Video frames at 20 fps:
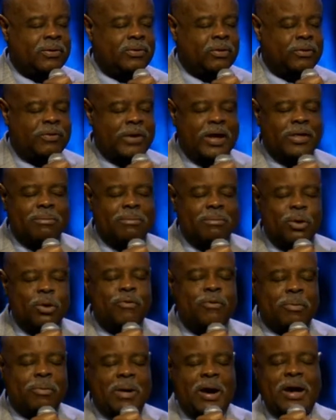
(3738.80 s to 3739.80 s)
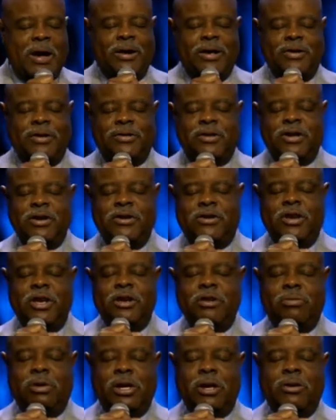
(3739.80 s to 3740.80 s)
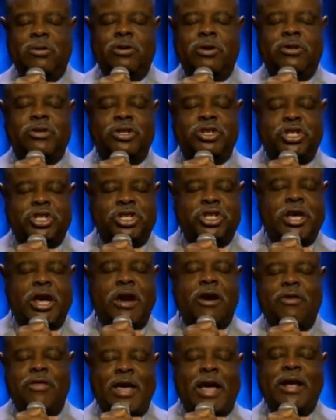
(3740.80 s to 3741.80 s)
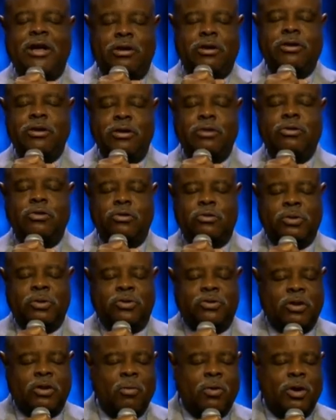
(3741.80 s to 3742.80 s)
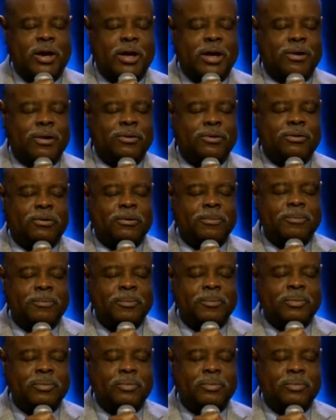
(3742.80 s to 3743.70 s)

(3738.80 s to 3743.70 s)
So, Father, move upon us continually, Lord, to share that good news with someone else.